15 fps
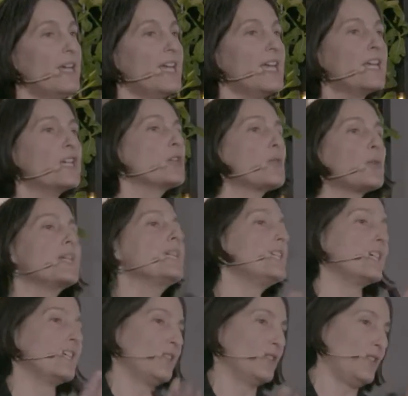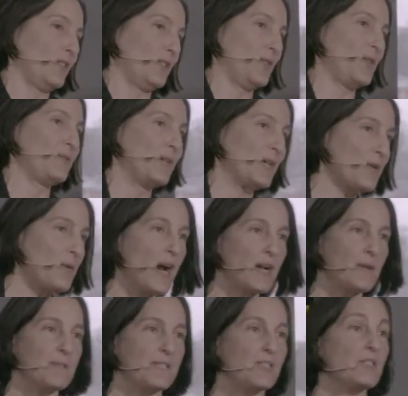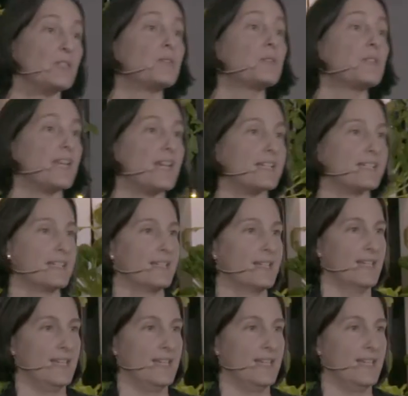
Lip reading: ingredients or requirements to do that.